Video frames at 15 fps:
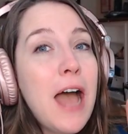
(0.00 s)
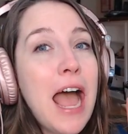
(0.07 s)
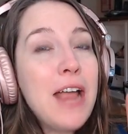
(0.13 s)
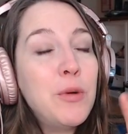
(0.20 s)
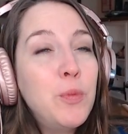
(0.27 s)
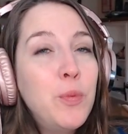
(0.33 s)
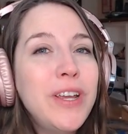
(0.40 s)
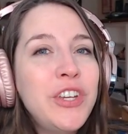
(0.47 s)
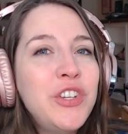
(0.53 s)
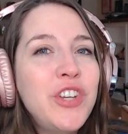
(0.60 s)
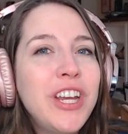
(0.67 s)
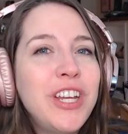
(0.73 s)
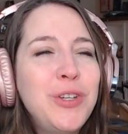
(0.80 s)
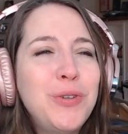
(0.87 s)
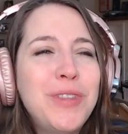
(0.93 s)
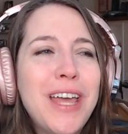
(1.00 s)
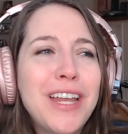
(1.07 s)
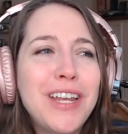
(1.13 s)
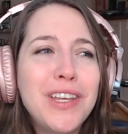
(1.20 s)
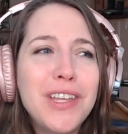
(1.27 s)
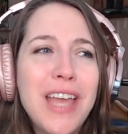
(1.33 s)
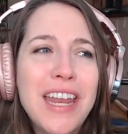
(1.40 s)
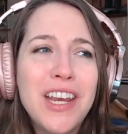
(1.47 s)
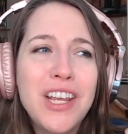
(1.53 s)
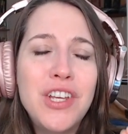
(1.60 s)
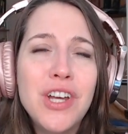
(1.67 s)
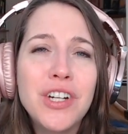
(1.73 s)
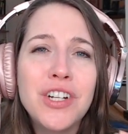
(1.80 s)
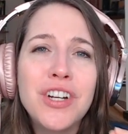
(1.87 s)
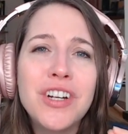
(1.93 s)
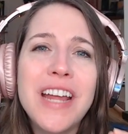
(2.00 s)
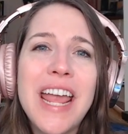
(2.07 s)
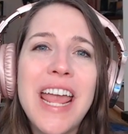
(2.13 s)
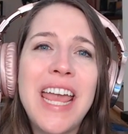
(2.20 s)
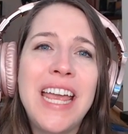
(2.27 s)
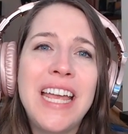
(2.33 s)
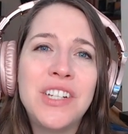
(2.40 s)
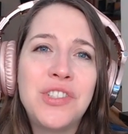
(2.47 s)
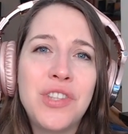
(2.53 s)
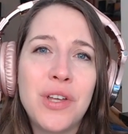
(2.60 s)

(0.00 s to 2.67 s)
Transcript: I wish I knew that at a younger age,